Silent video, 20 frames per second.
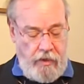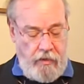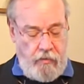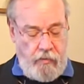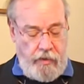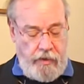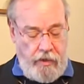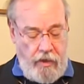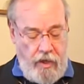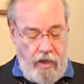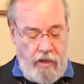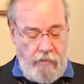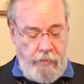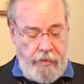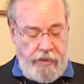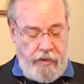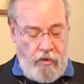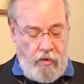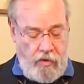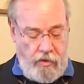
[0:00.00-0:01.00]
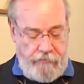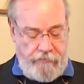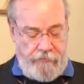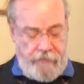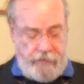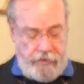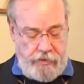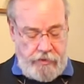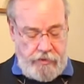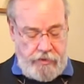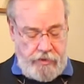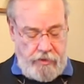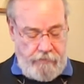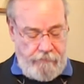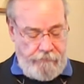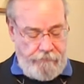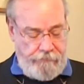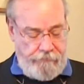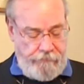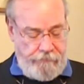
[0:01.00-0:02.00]
We'd all be orphans,
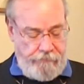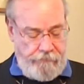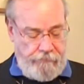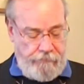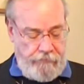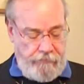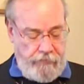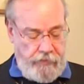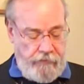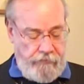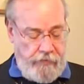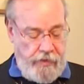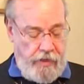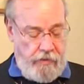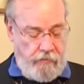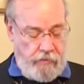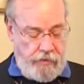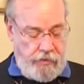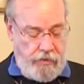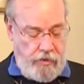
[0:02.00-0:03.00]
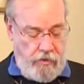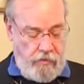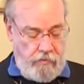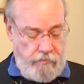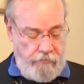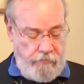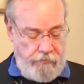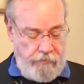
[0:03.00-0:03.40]
if that were so.